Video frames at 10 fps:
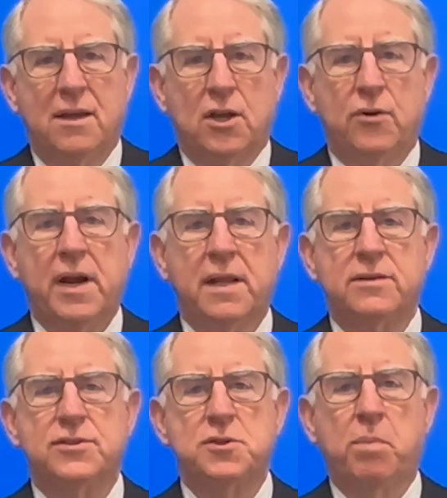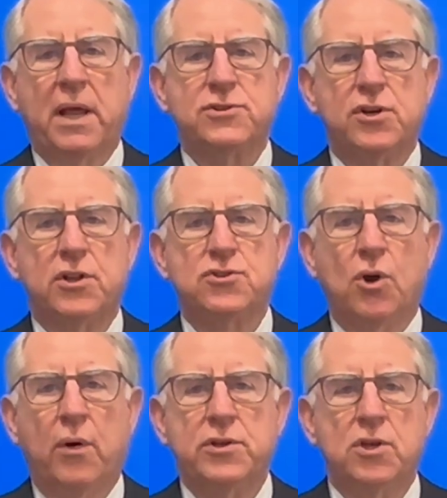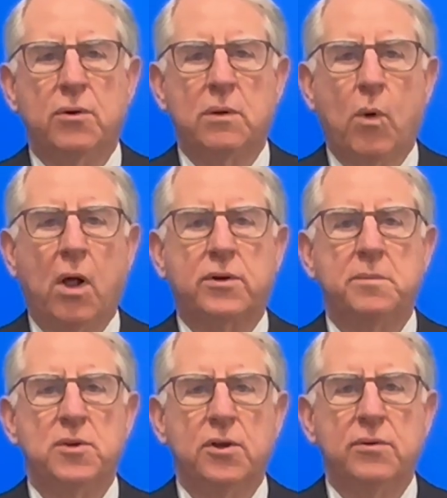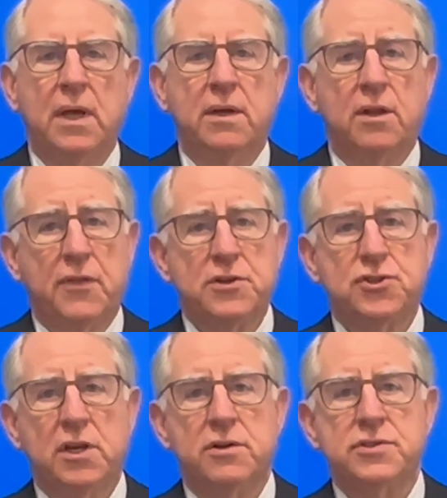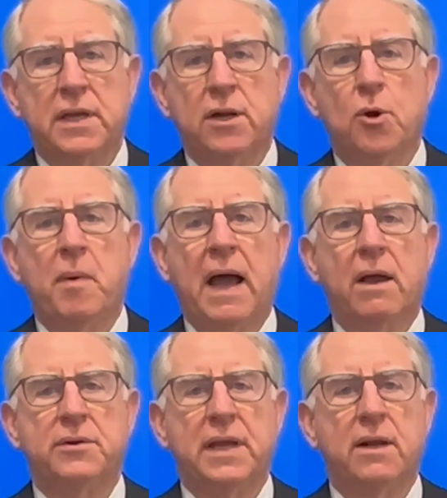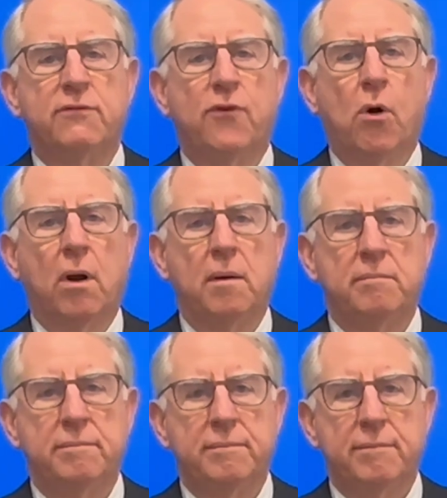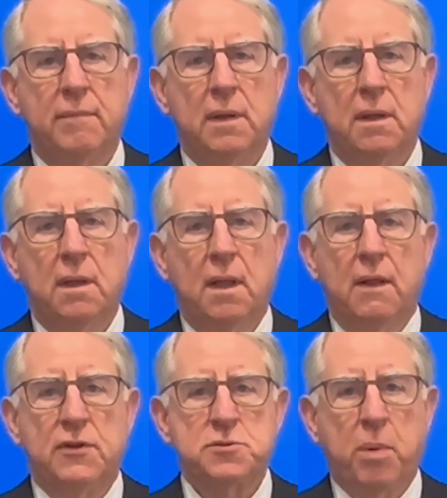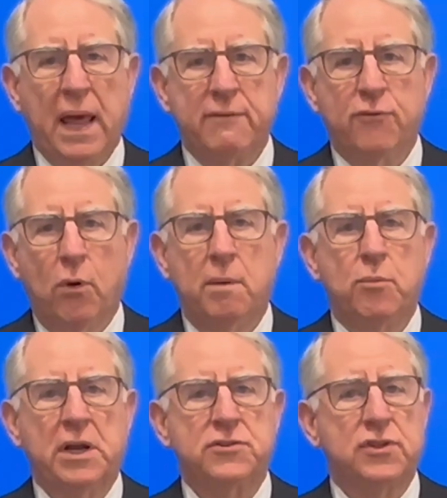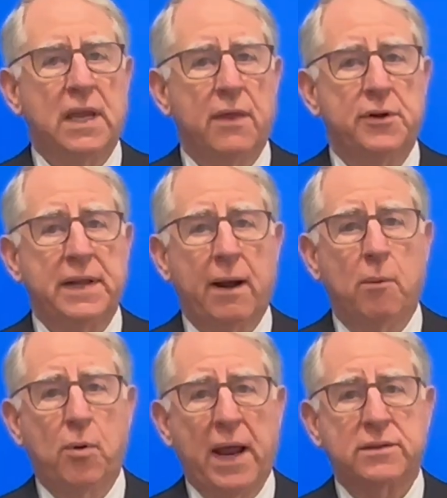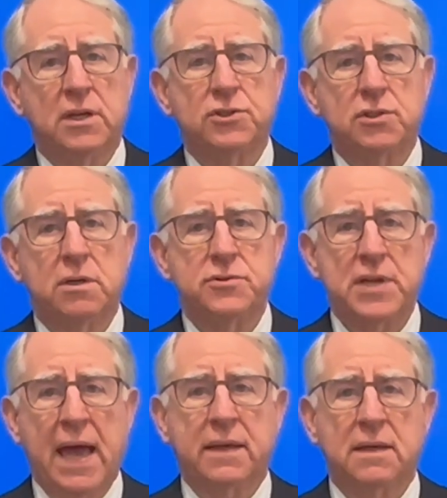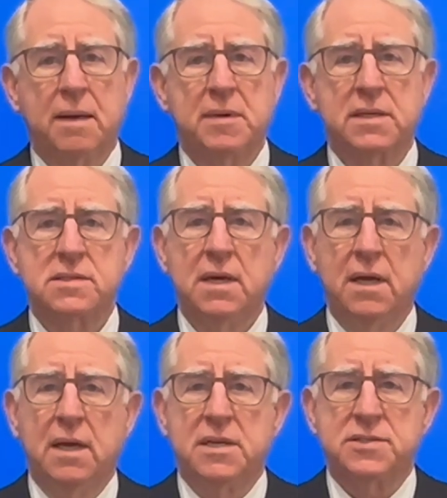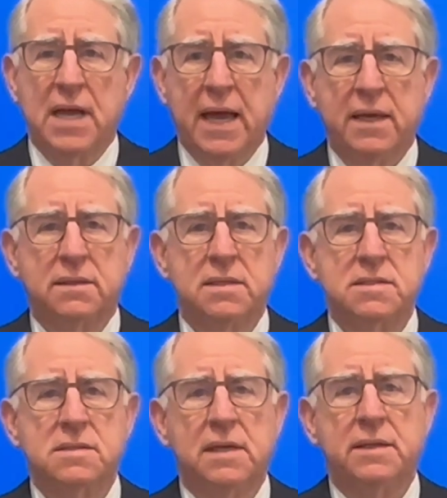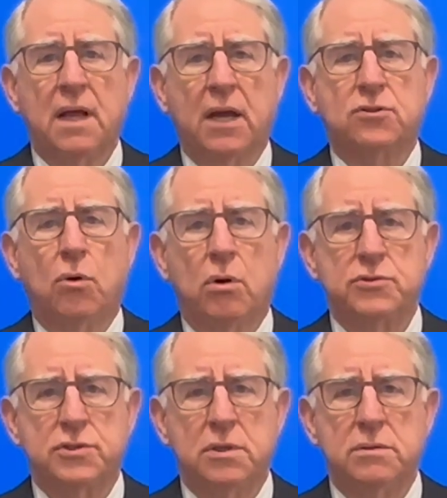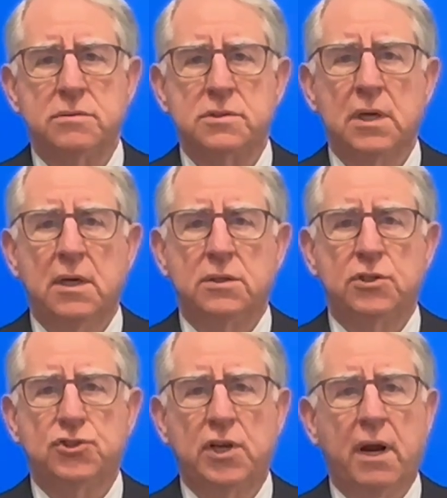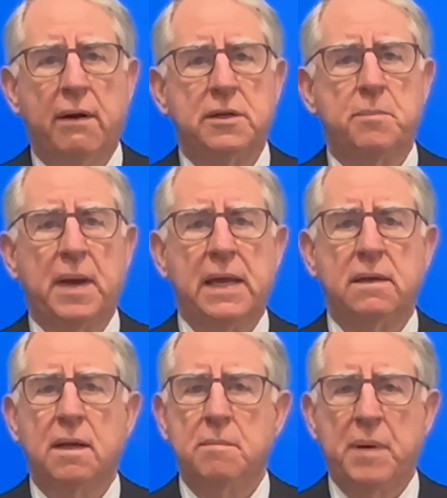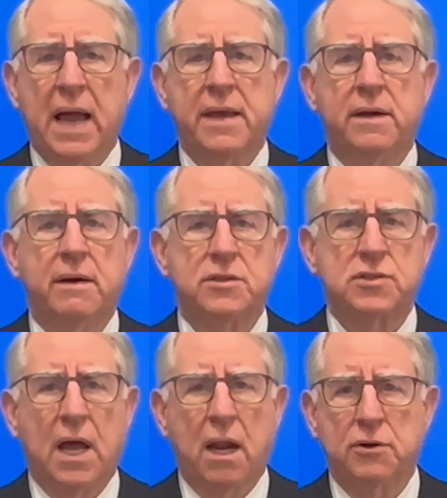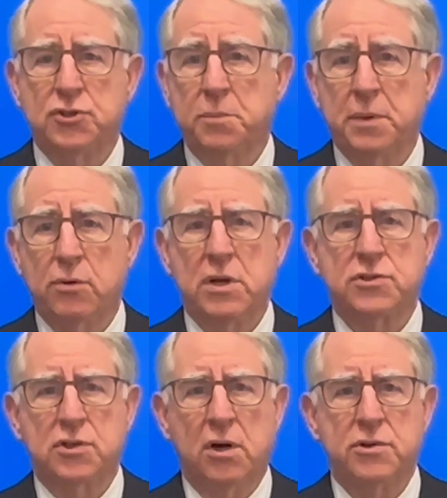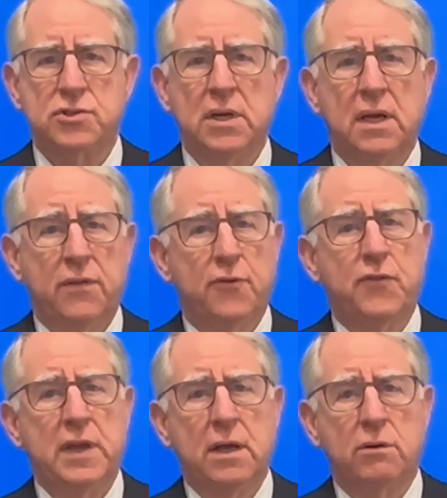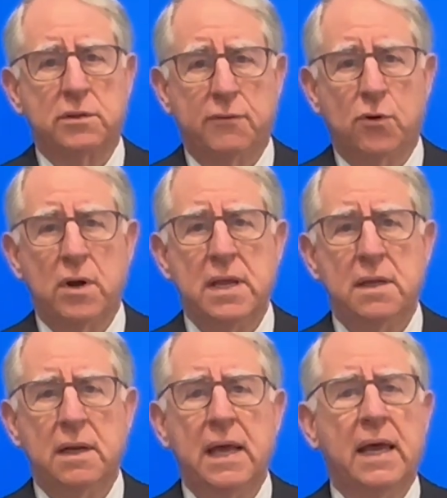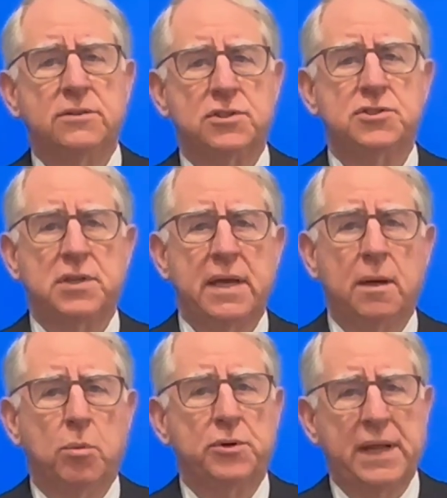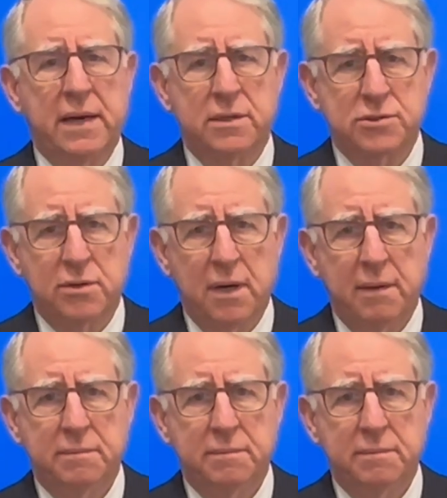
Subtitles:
Greetings. It's a pleasure to join you and welcome you to this year's INNOBIODENT Forum. This platform brings together dental practitioners, academics, scientists, and doctoral students to share and debate pioneering scholarship and research in the field of green and sustainable dentistry.